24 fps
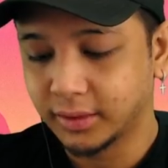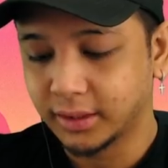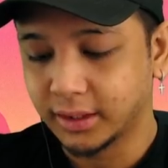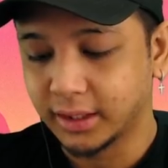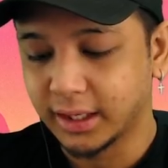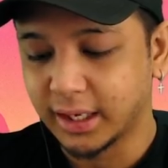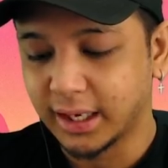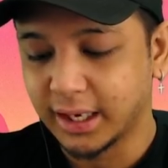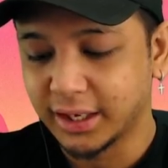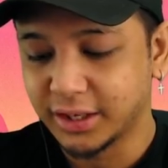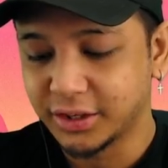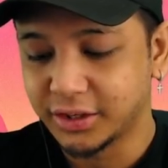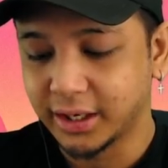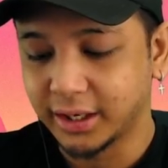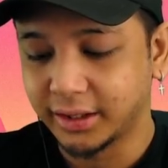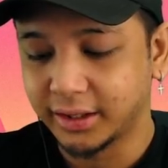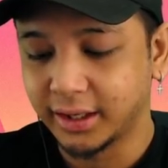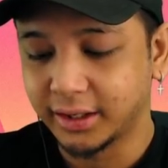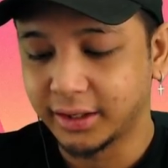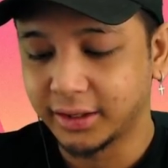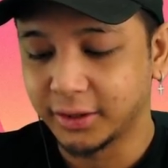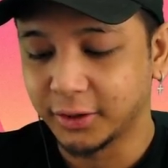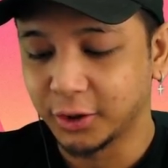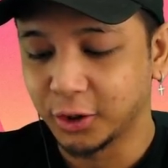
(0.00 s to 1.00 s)
Kakashi, I
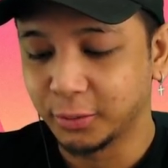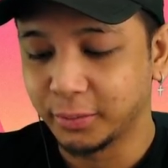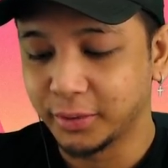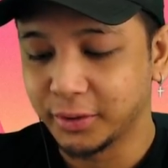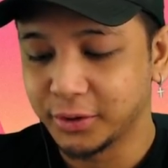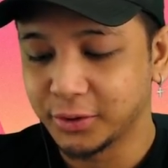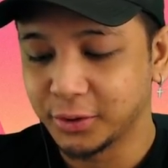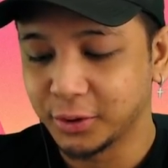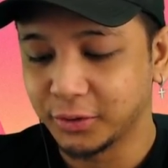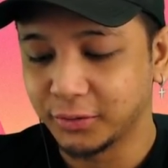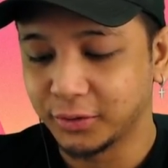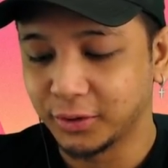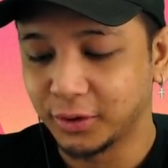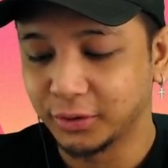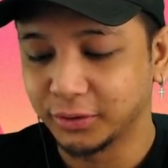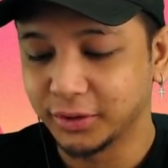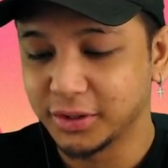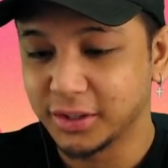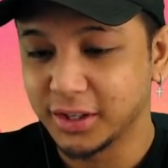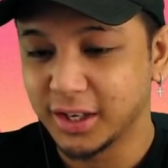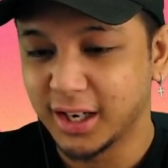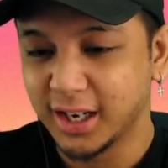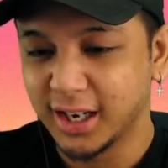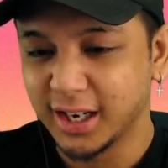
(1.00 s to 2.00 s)
think the Obito of old
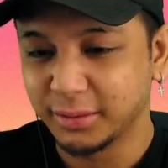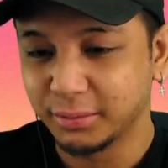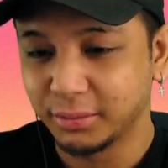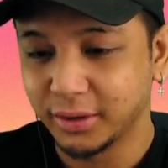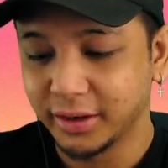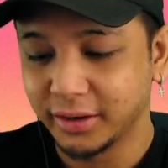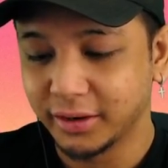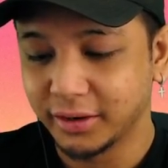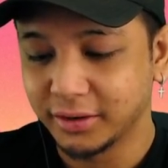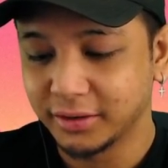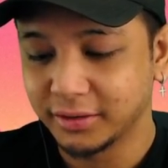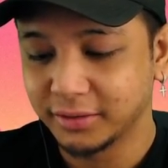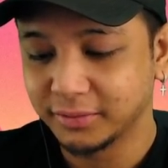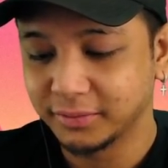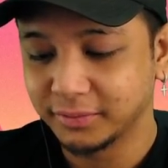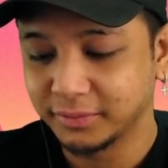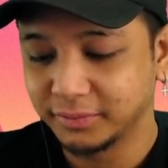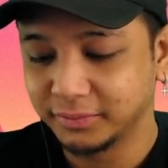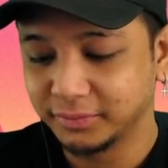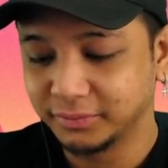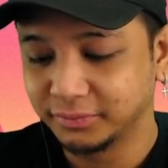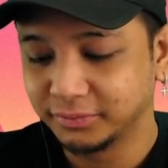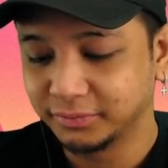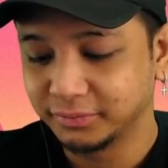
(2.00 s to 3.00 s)
is gone, brother.
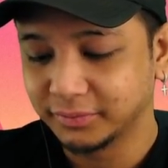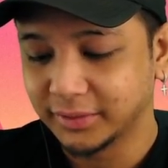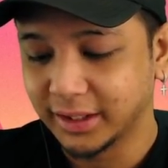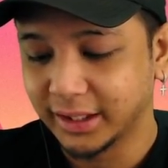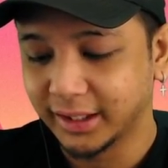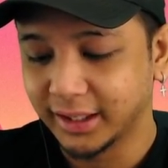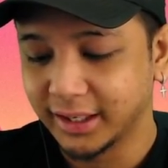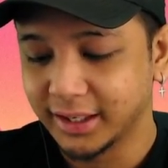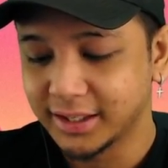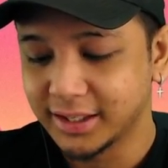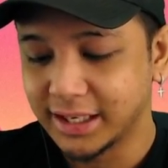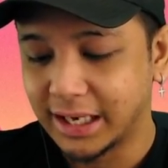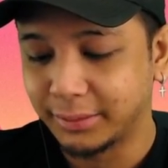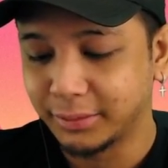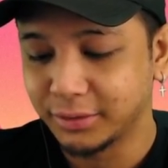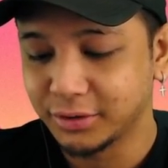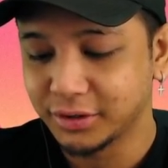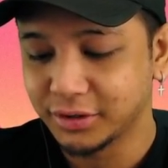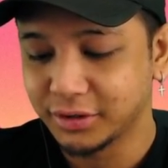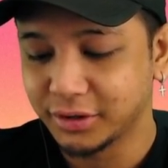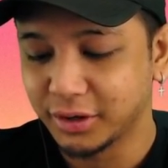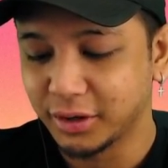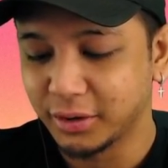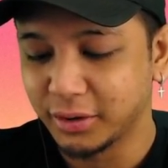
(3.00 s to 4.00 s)
I think it's time to
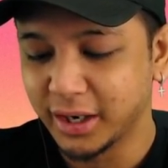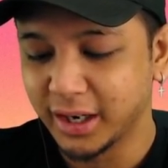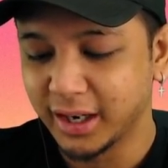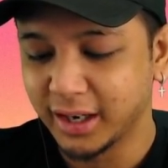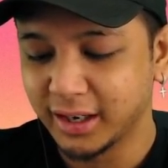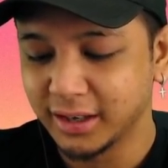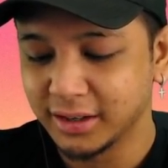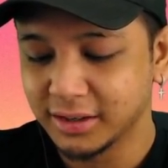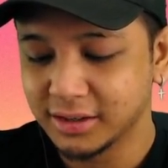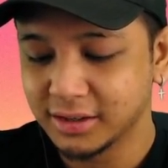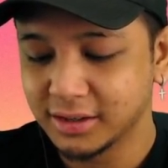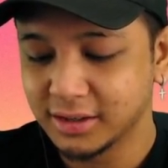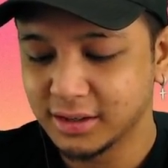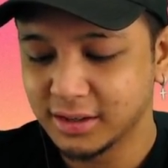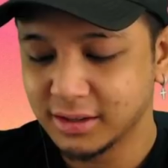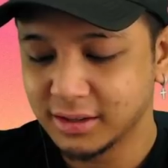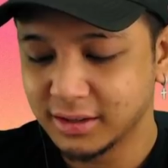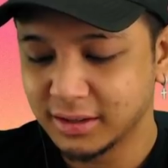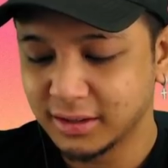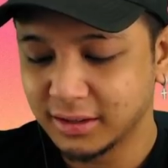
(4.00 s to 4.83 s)
just throw hands.